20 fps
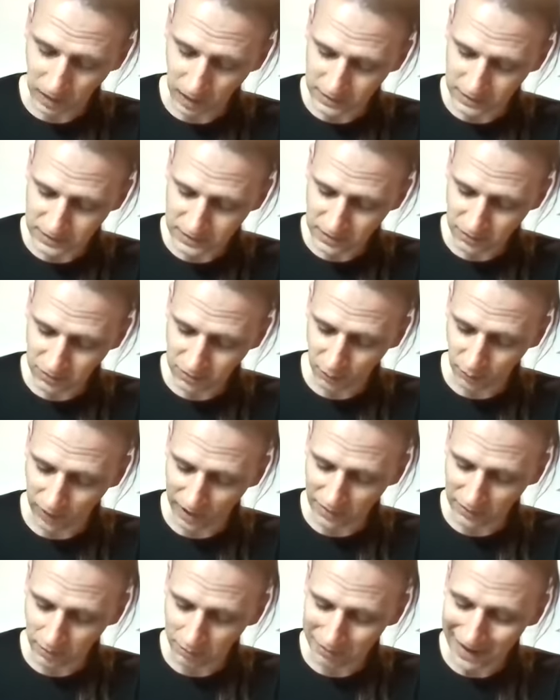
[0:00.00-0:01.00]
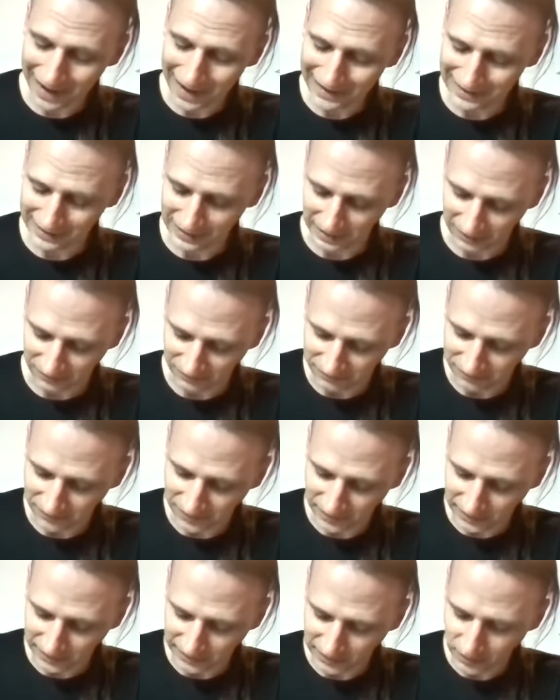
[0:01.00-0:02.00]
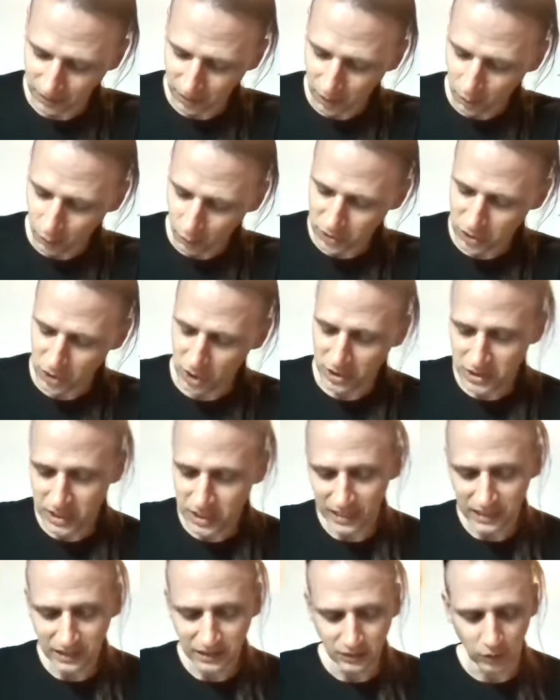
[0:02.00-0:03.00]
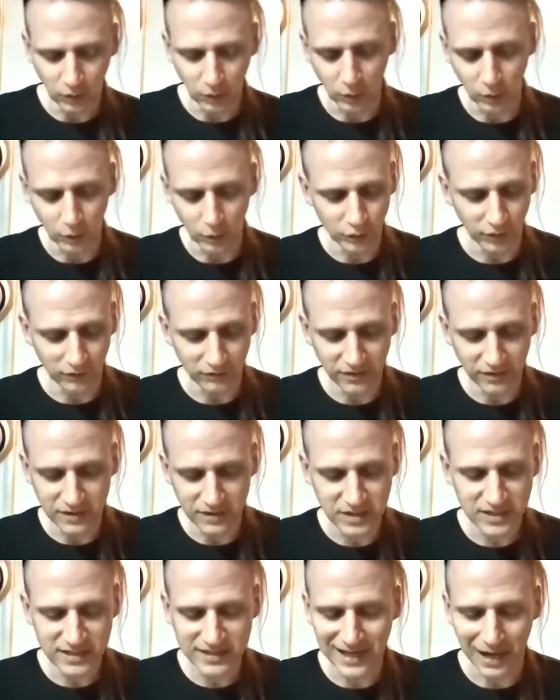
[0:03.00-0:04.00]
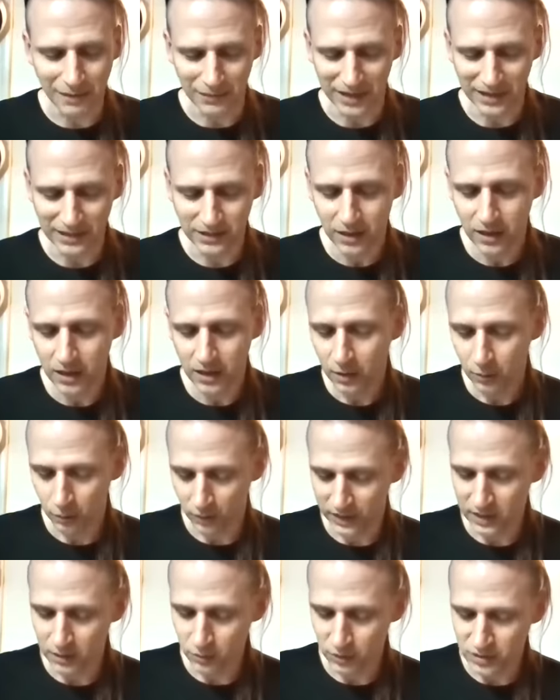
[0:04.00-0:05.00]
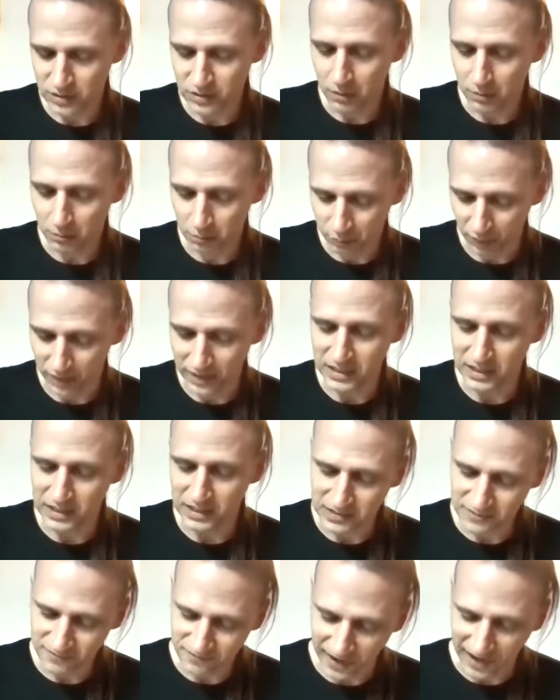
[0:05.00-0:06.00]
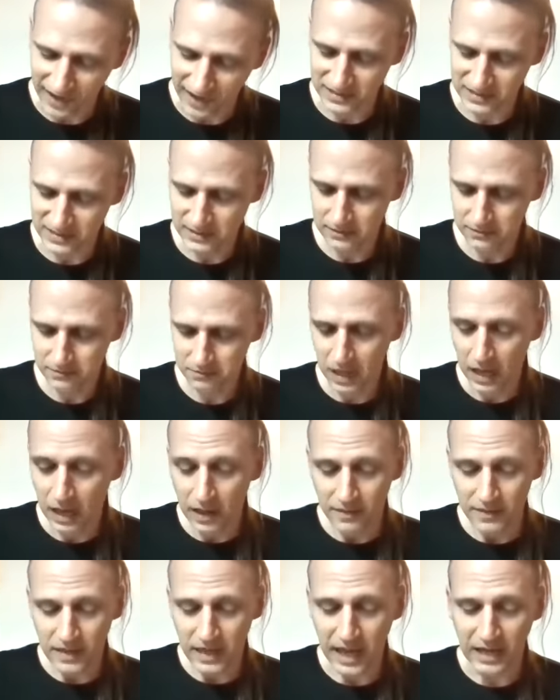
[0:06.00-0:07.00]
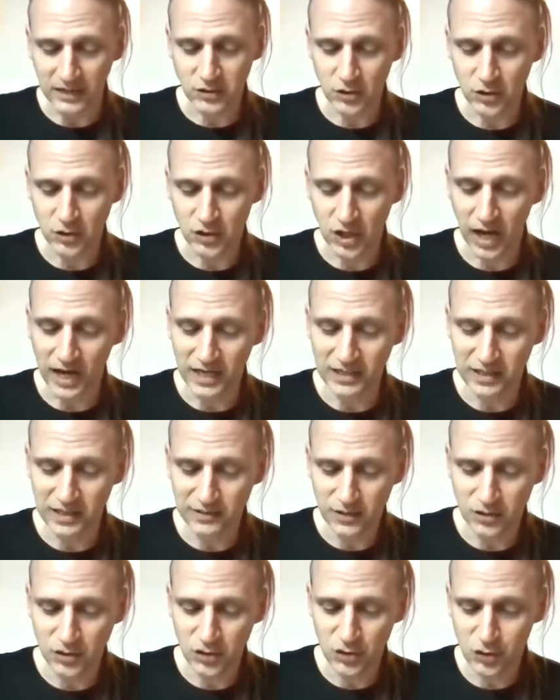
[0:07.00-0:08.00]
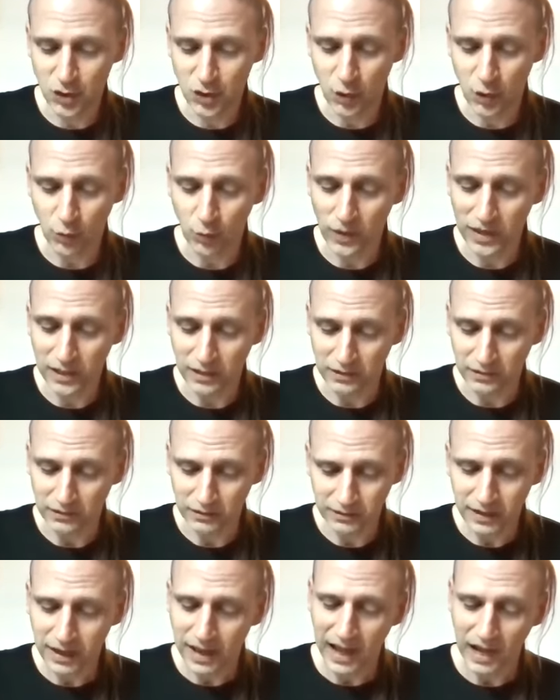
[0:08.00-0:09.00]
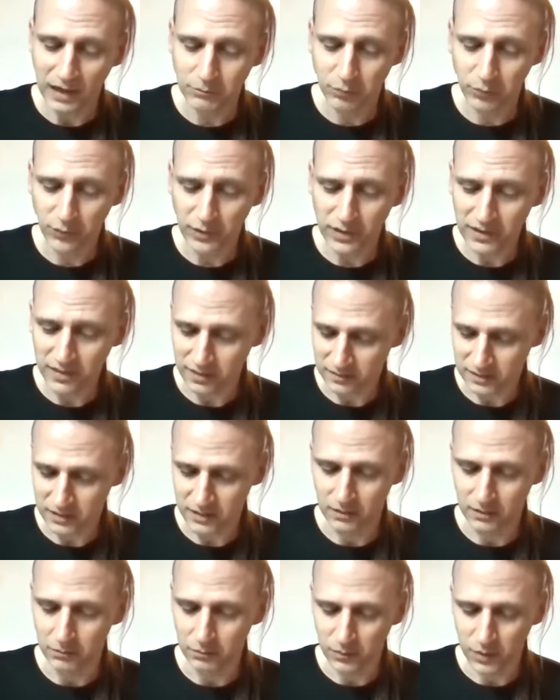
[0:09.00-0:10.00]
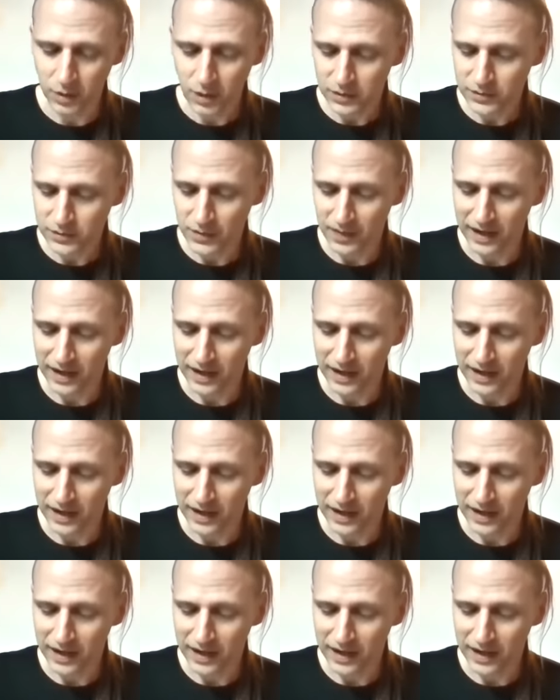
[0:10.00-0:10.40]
lost the rather panicky feeling which had taken hold of his stomach when he was breaking his fast. The exercise and the snow wind had breathed him, so